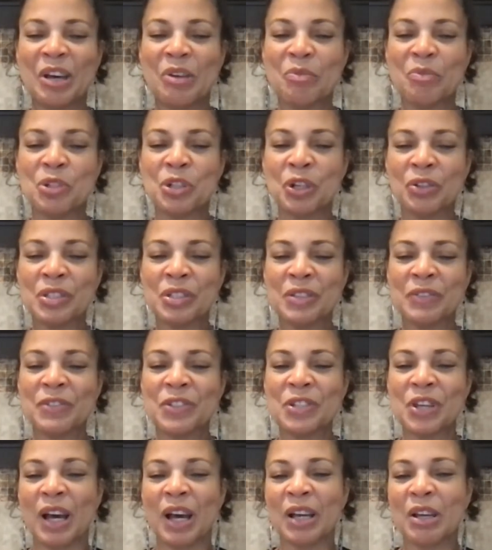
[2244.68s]

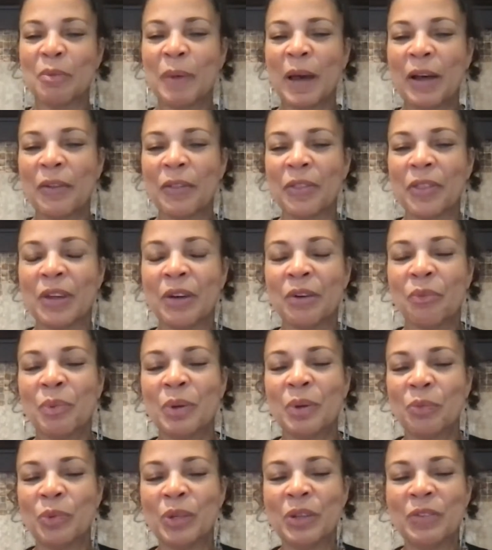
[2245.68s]
Joseph, talk about the
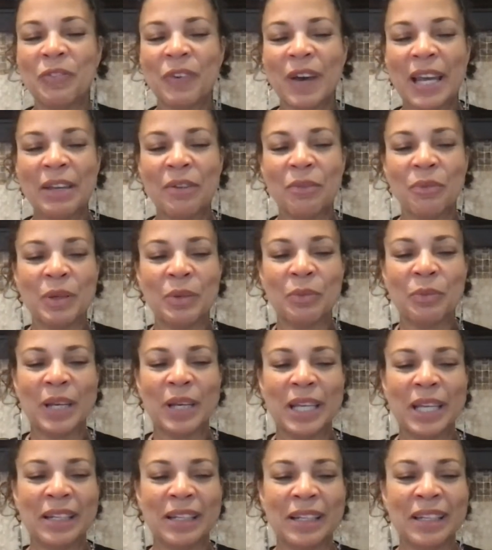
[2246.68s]
"when we fight, we
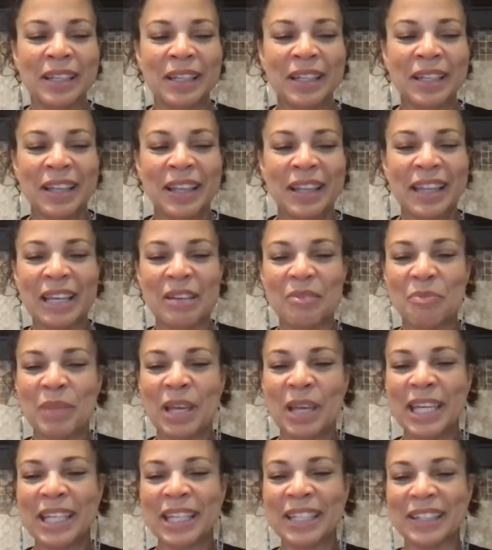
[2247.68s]
win" that
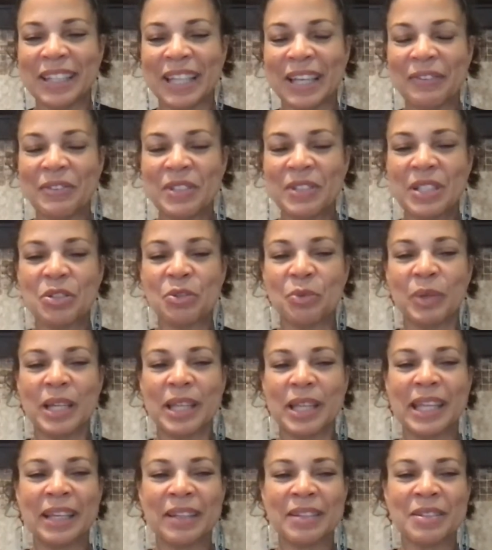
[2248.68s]
Megan left us
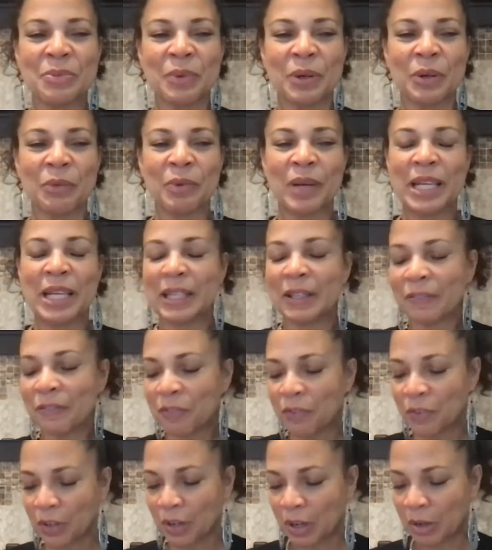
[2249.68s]
with as we're waiting
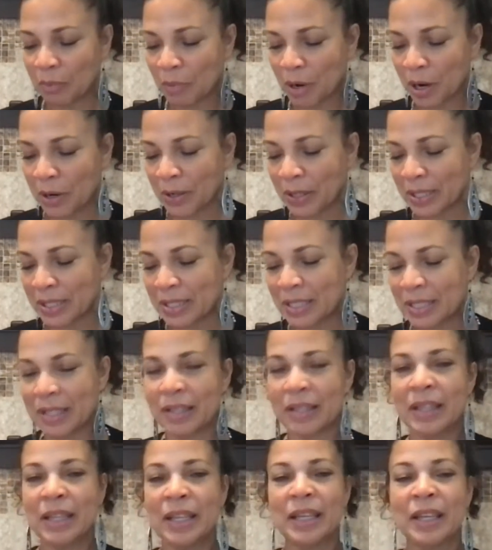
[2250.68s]
for Amara
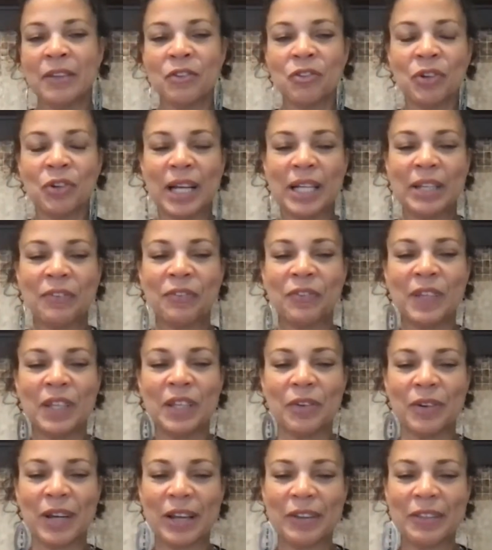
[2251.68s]
to try to
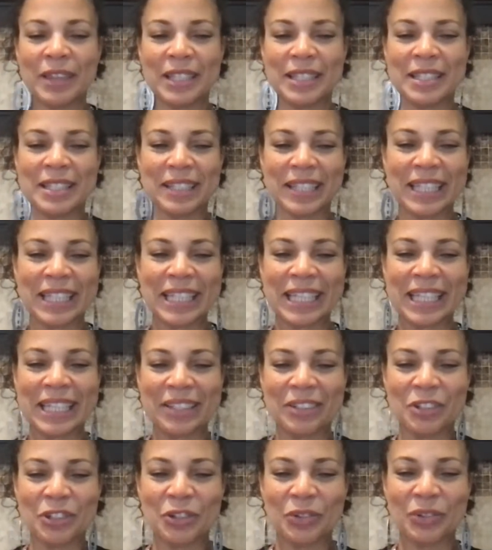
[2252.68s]
figure out this link
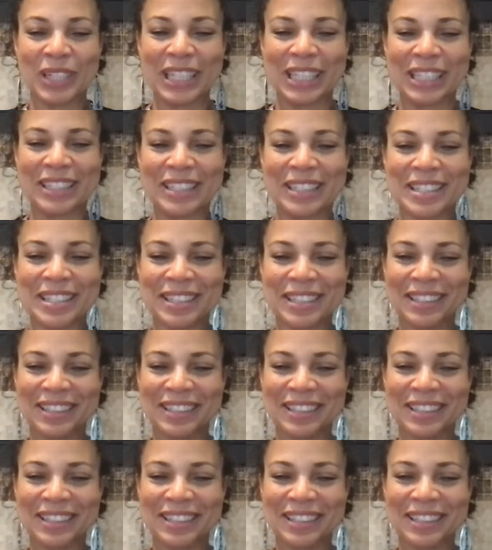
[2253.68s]
and join us?